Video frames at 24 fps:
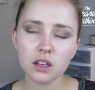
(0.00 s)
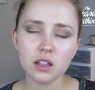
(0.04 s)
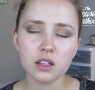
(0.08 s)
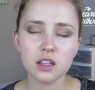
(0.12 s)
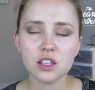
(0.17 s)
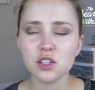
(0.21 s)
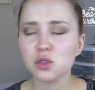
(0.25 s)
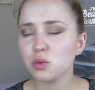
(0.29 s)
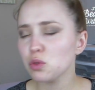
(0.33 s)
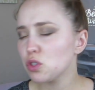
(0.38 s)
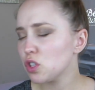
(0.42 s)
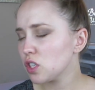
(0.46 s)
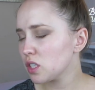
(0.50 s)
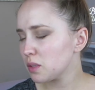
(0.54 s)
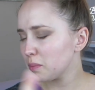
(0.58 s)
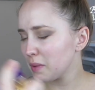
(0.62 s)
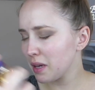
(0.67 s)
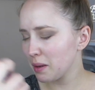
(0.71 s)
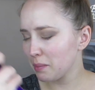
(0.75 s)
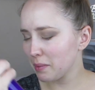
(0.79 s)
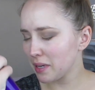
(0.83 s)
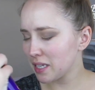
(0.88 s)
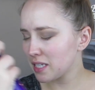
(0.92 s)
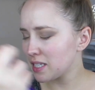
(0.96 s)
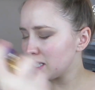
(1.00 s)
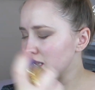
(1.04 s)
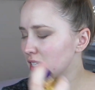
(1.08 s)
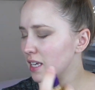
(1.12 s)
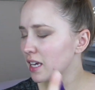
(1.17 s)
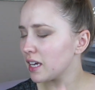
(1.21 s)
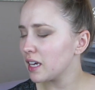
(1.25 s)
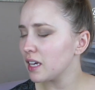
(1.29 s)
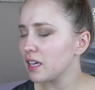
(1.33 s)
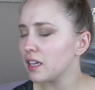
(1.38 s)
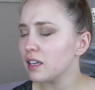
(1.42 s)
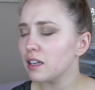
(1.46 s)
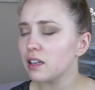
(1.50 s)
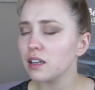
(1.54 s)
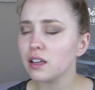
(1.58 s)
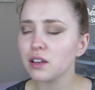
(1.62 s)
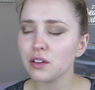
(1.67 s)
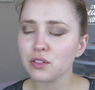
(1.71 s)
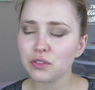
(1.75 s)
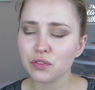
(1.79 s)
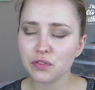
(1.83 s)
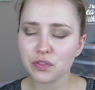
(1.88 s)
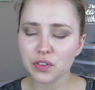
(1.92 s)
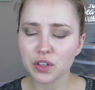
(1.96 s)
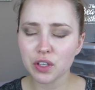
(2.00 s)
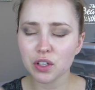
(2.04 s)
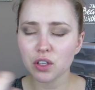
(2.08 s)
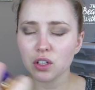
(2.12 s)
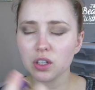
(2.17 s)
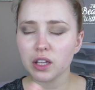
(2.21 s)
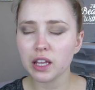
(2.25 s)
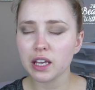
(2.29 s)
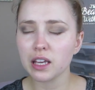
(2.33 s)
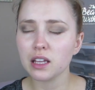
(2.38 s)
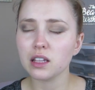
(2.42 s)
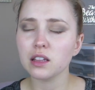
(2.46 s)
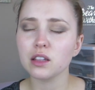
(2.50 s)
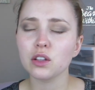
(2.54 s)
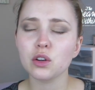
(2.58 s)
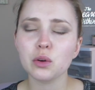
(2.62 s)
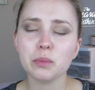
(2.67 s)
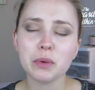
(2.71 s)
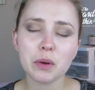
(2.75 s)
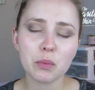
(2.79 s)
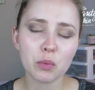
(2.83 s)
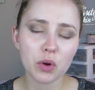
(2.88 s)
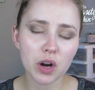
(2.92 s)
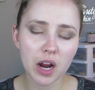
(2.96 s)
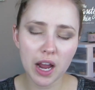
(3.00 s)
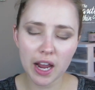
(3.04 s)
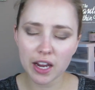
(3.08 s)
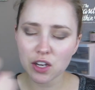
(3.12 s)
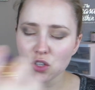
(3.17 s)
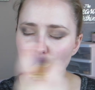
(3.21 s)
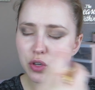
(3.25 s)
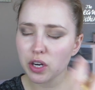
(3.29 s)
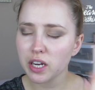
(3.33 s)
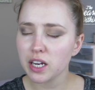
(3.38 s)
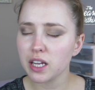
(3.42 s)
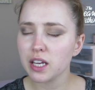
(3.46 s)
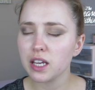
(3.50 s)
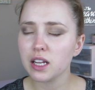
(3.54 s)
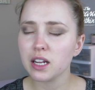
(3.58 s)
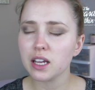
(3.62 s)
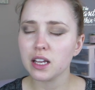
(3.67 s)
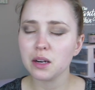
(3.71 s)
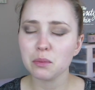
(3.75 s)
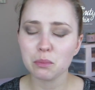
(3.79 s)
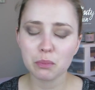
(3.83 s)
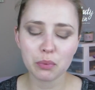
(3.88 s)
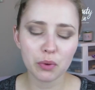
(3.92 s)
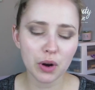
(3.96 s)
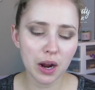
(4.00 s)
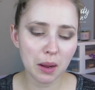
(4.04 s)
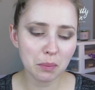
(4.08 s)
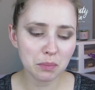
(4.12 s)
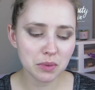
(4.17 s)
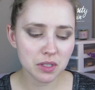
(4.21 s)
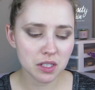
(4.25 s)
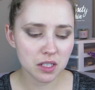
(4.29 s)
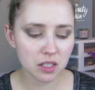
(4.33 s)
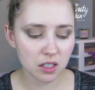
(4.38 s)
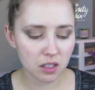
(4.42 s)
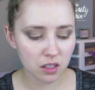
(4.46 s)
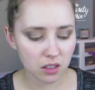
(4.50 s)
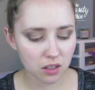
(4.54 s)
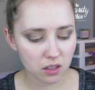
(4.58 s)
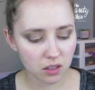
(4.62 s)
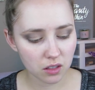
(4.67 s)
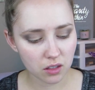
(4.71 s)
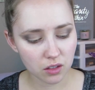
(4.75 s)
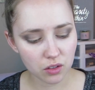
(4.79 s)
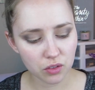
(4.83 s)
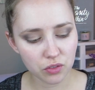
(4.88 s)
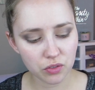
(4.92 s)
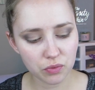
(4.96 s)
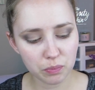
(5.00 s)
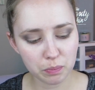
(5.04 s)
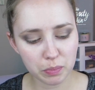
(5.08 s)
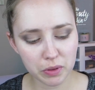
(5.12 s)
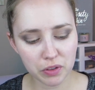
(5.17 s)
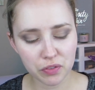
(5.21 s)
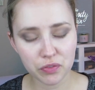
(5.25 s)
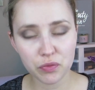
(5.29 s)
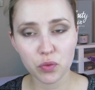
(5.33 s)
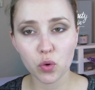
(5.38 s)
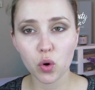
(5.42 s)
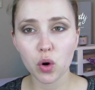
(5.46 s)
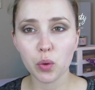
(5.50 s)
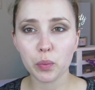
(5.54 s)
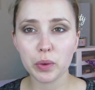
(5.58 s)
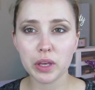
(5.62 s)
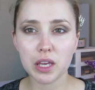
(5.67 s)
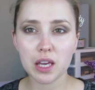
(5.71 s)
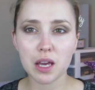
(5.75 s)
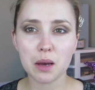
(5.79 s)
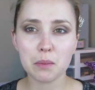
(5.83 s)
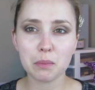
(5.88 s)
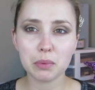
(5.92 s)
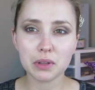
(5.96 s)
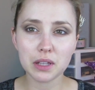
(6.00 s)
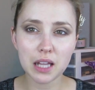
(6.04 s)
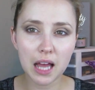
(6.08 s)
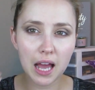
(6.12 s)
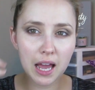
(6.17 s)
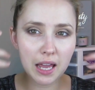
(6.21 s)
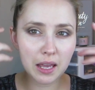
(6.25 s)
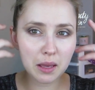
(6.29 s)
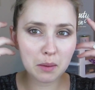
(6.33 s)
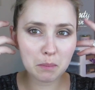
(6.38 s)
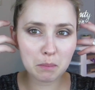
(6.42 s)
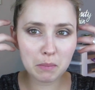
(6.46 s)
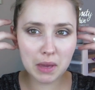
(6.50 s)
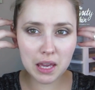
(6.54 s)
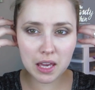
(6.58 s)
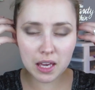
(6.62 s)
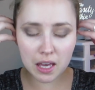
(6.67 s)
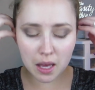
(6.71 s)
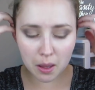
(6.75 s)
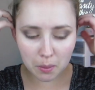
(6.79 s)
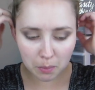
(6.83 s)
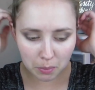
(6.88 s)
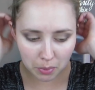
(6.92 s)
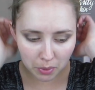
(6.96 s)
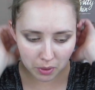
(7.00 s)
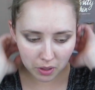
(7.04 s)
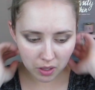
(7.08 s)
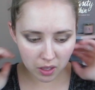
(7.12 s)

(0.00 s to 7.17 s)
This will just make my skin feel like a little bit more hydrated and prepped before we apply makeup.